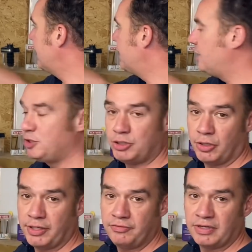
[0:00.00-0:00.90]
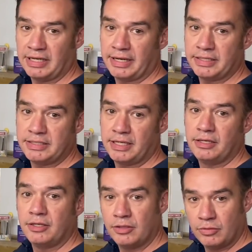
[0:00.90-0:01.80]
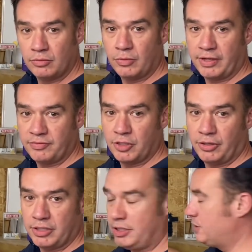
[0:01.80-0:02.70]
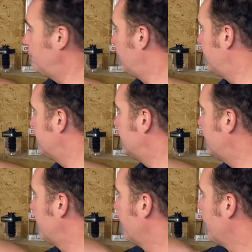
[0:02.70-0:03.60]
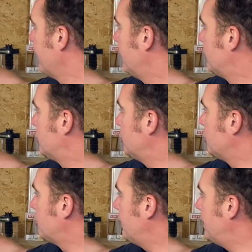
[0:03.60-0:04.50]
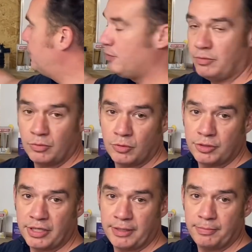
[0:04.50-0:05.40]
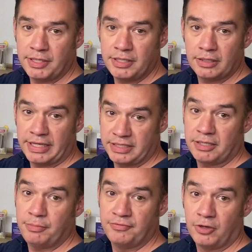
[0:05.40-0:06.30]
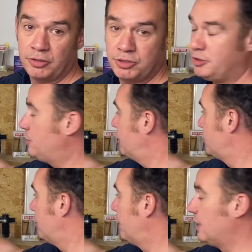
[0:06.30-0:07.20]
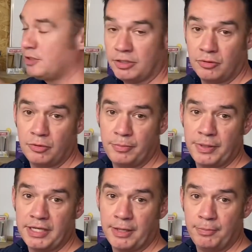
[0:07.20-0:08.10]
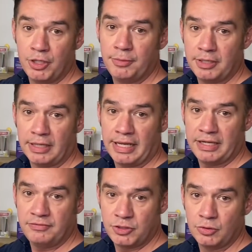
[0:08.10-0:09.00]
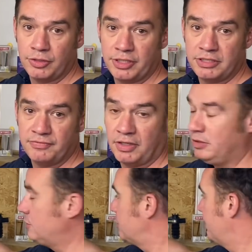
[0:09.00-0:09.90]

in this drawing, for clarity, we haven't got the earths in place here. So your grey would be, like I said before, just a short while ago, would be a permanent live, 230 volts.